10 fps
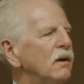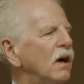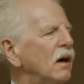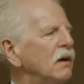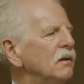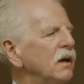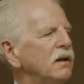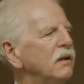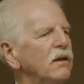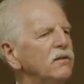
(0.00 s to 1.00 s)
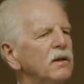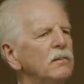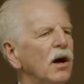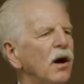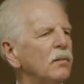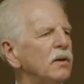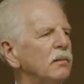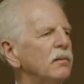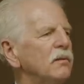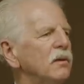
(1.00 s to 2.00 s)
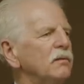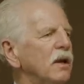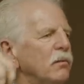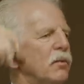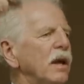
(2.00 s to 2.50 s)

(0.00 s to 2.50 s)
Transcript: uh, and it didn't seem to harm them, and, and,